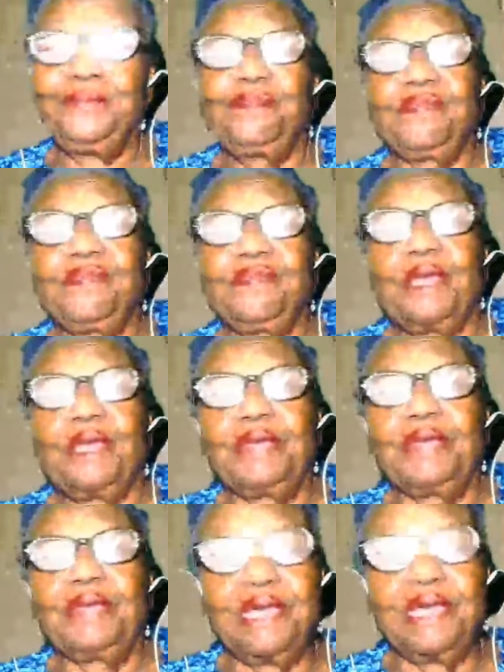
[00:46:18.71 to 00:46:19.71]
Because
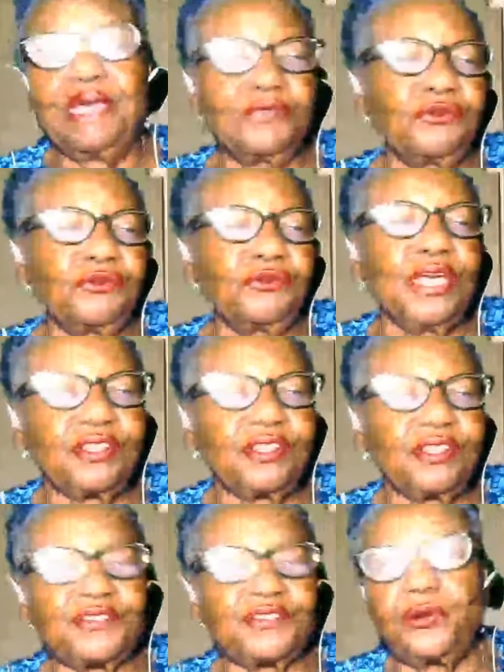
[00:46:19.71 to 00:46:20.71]
when you get a
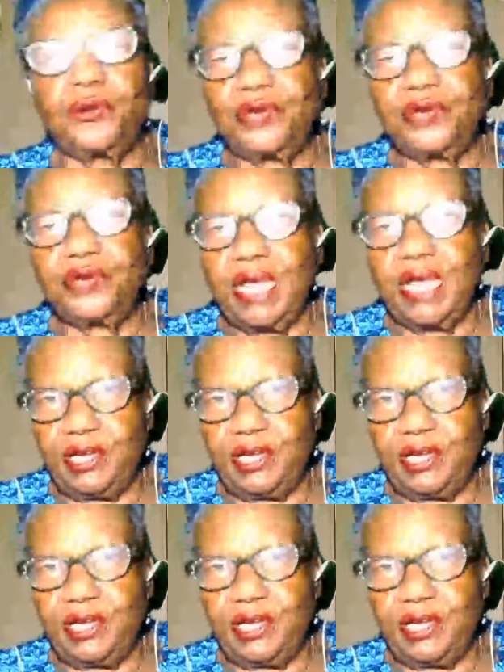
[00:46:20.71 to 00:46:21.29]
certain age,